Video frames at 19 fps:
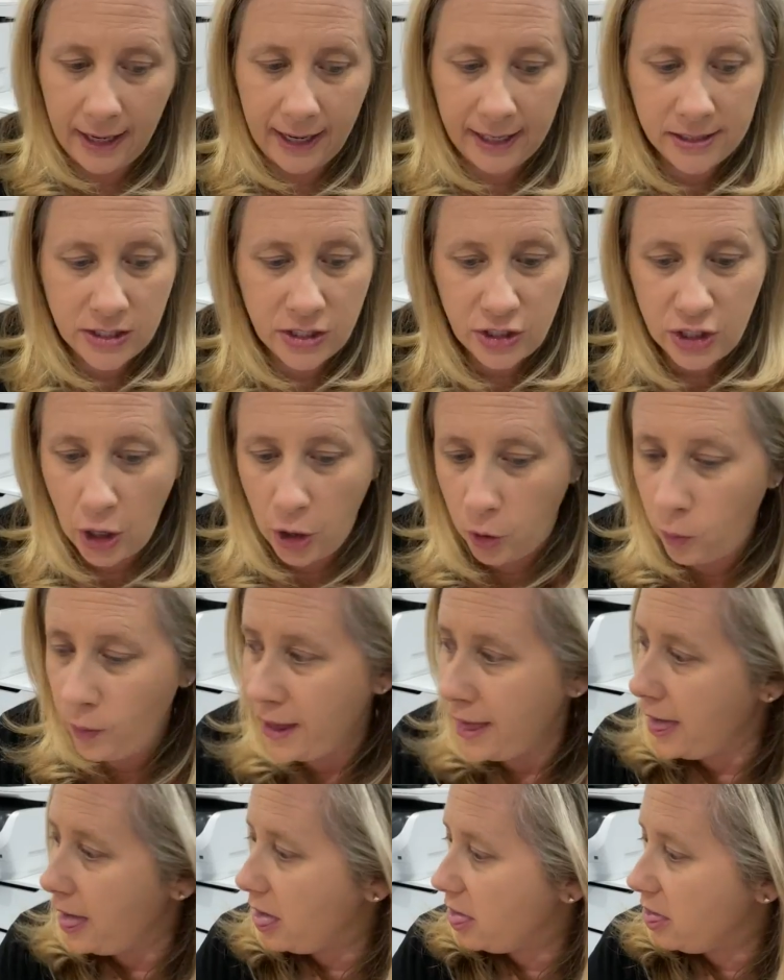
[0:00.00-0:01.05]
And so
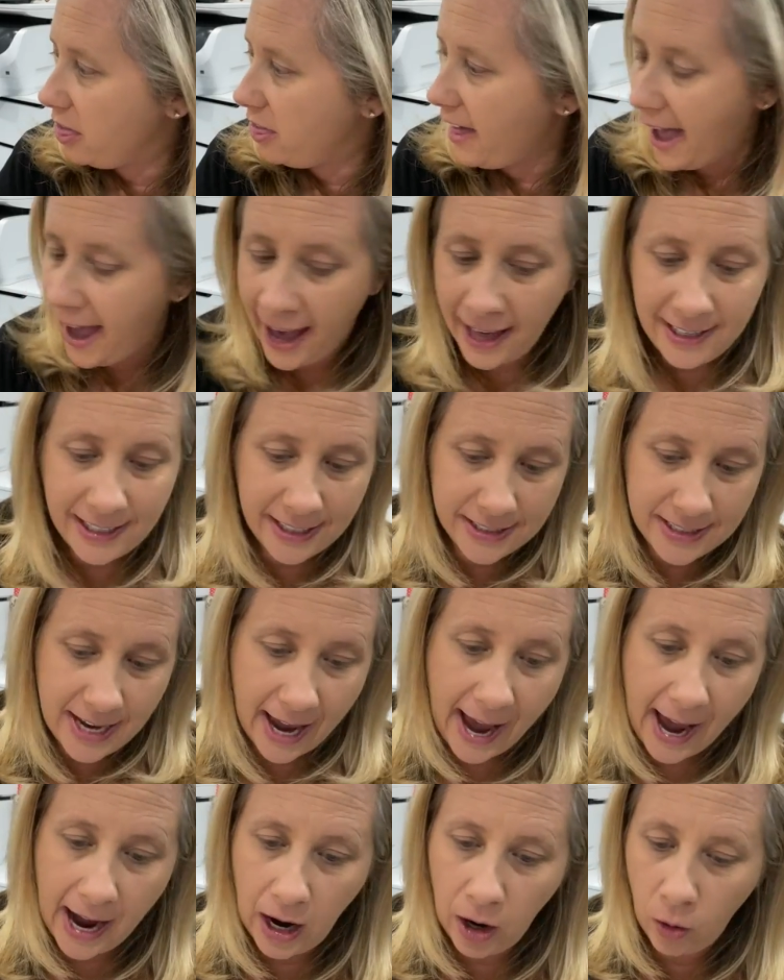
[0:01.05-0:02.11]
that is
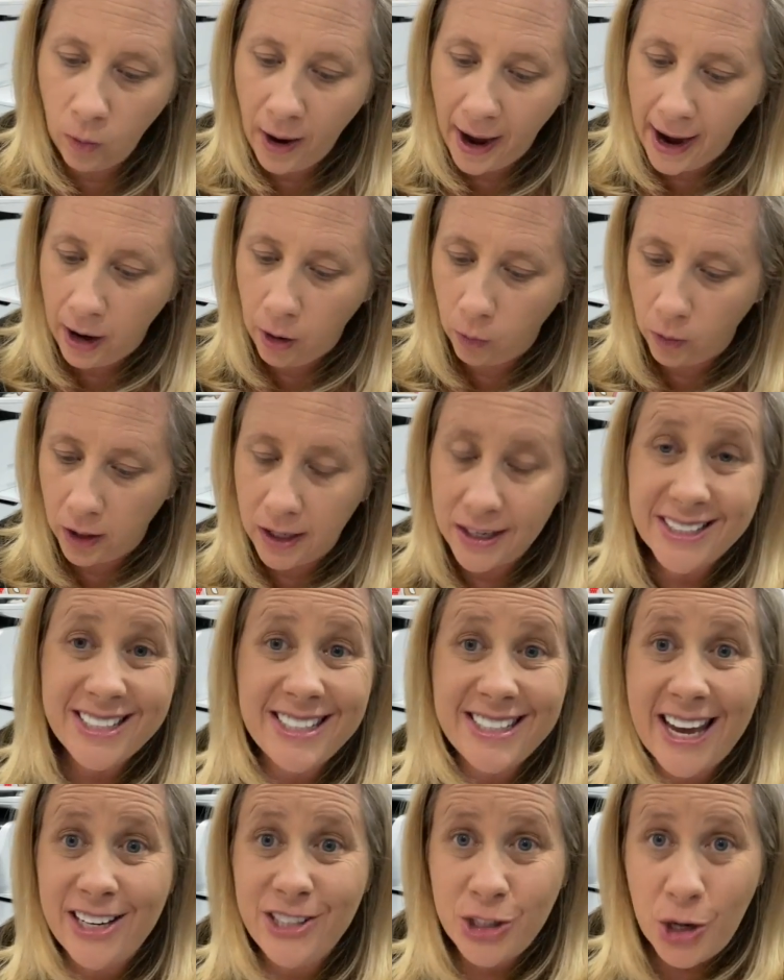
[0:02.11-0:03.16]
how our
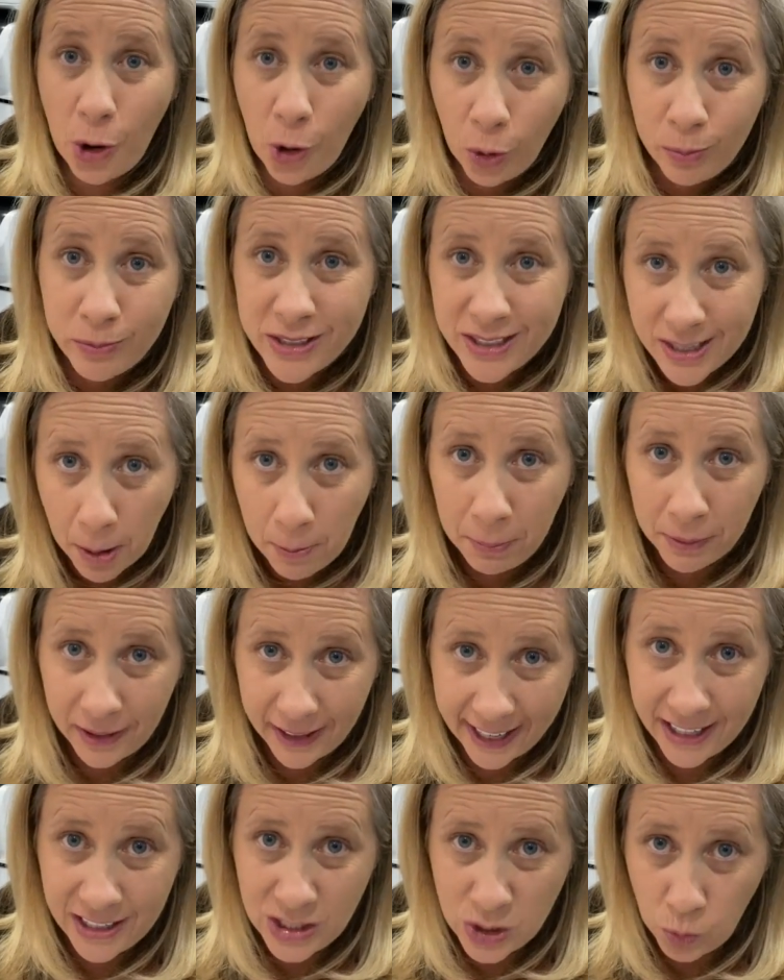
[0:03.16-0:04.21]
send home
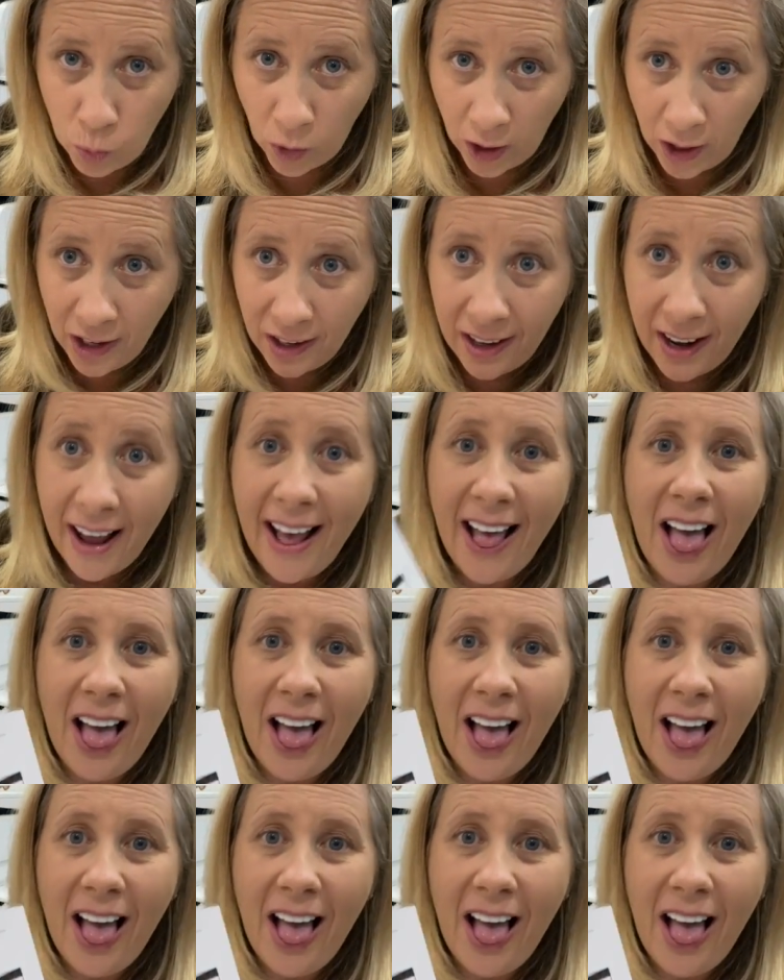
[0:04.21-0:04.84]
subplans work.